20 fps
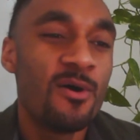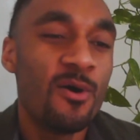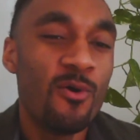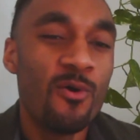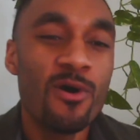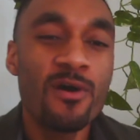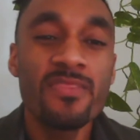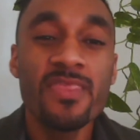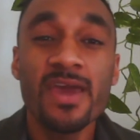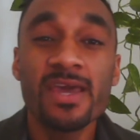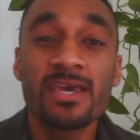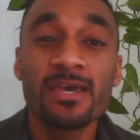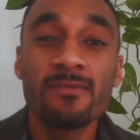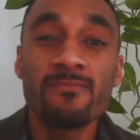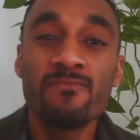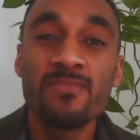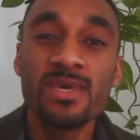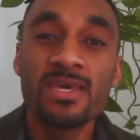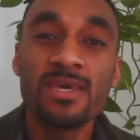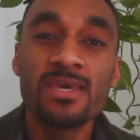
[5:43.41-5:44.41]
Or they
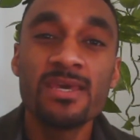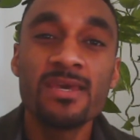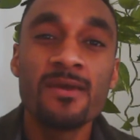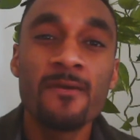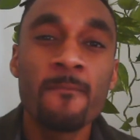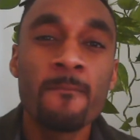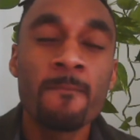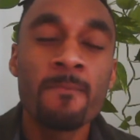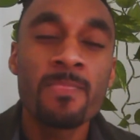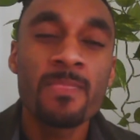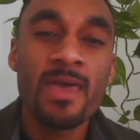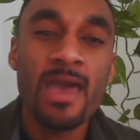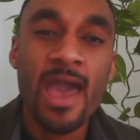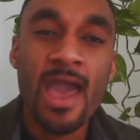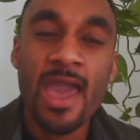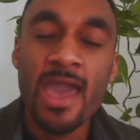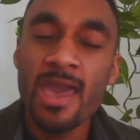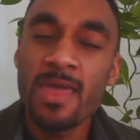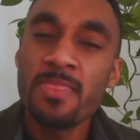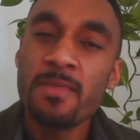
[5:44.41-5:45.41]
could be
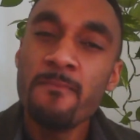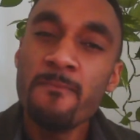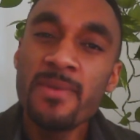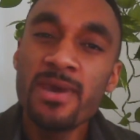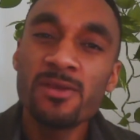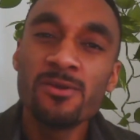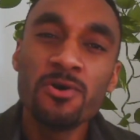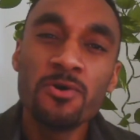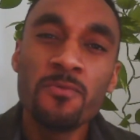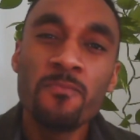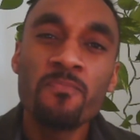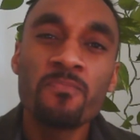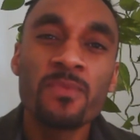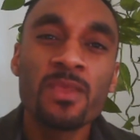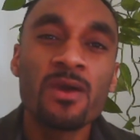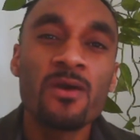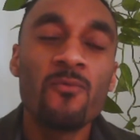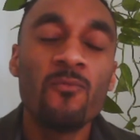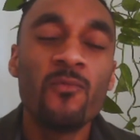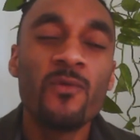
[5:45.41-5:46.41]
in the middle
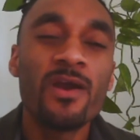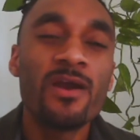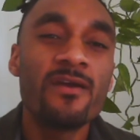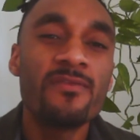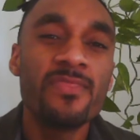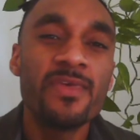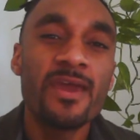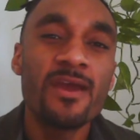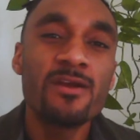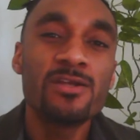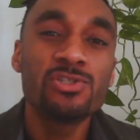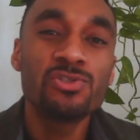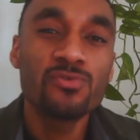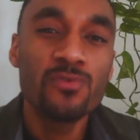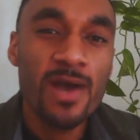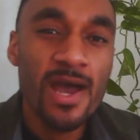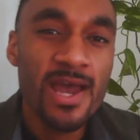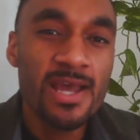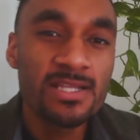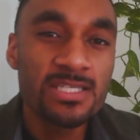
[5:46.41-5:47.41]
where they're
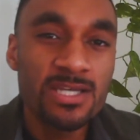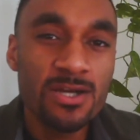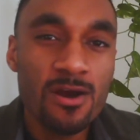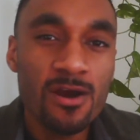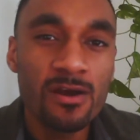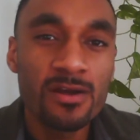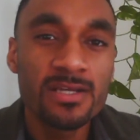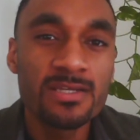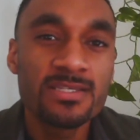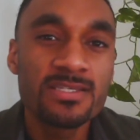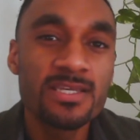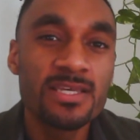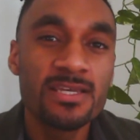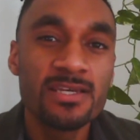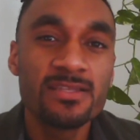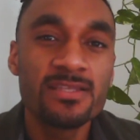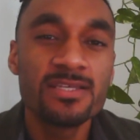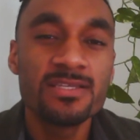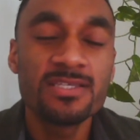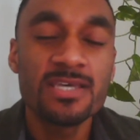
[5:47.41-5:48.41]
trying to earn a seat
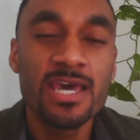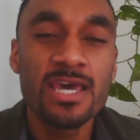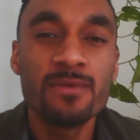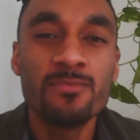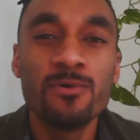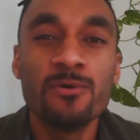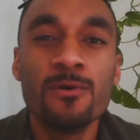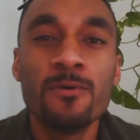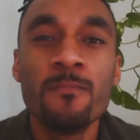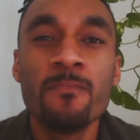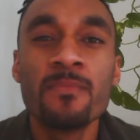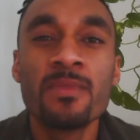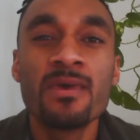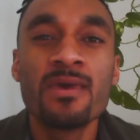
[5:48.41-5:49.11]
at the table